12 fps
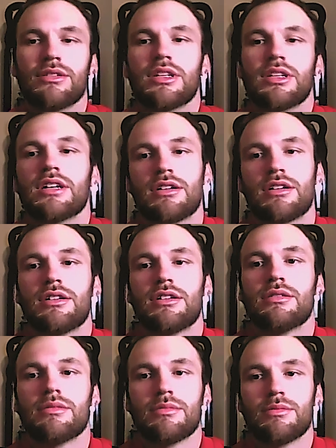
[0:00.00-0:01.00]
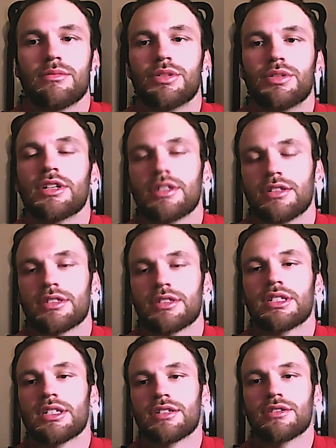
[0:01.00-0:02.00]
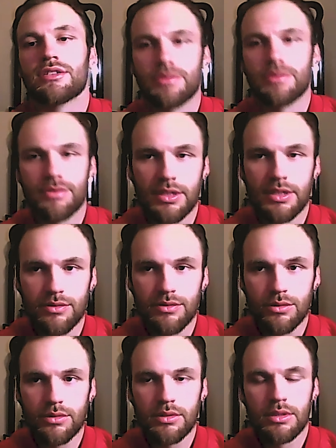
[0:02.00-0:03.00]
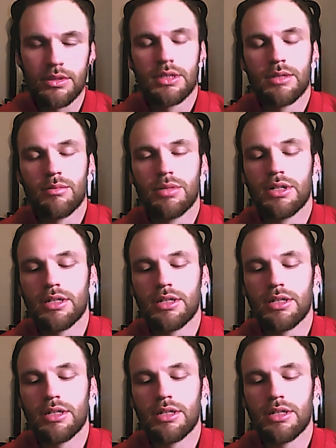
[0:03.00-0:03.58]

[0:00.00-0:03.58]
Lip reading: they're sending it to some festivals, but